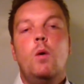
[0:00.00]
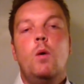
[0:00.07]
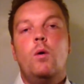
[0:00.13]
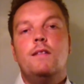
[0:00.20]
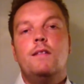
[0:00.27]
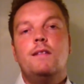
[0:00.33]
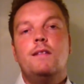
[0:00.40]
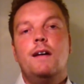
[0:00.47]

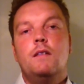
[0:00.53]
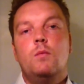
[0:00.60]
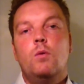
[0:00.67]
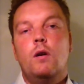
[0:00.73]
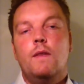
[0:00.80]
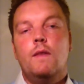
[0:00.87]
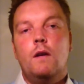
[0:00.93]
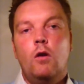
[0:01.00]
what it's like to
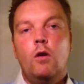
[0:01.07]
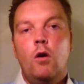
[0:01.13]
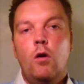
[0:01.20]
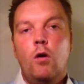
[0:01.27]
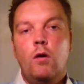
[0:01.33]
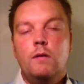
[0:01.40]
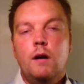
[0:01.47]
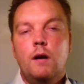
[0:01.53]
work in the
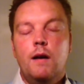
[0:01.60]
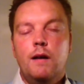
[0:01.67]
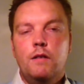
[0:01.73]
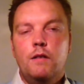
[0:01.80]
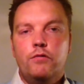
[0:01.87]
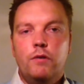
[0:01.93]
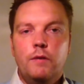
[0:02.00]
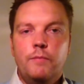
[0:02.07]
law
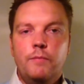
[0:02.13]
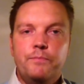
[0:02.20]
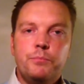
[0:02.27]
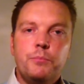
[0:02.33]
industry.